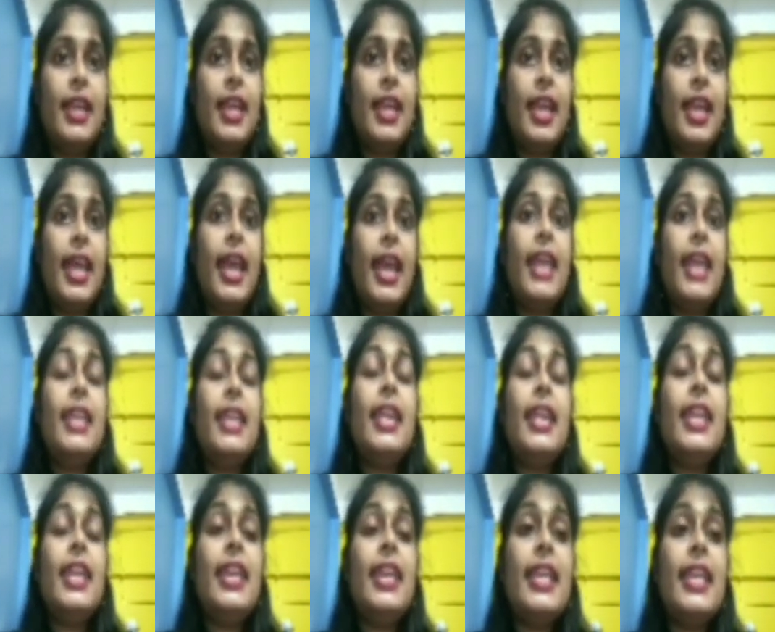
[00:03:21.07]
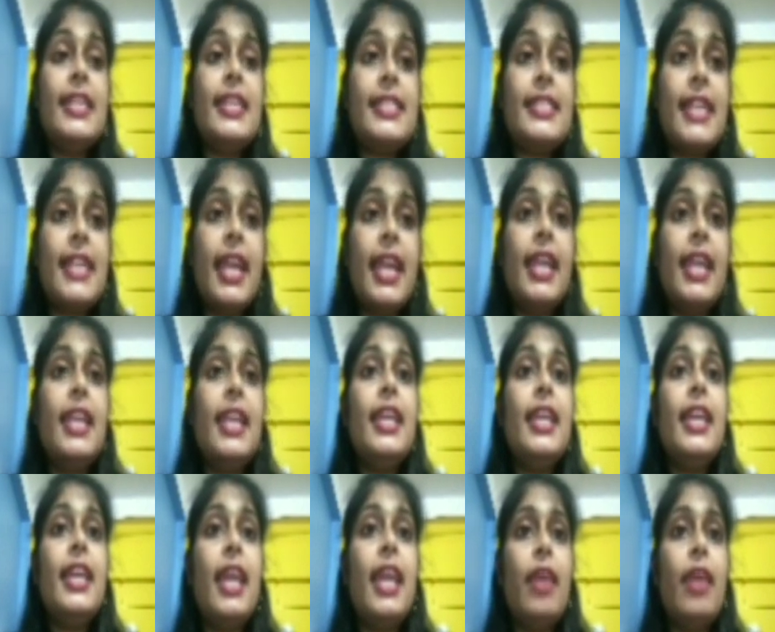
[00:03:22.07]
At the
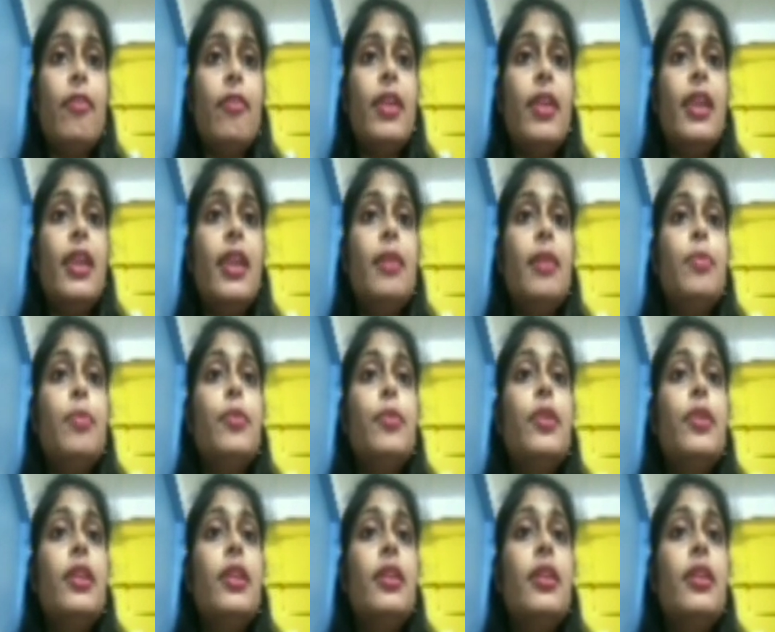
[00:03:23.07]
naturally available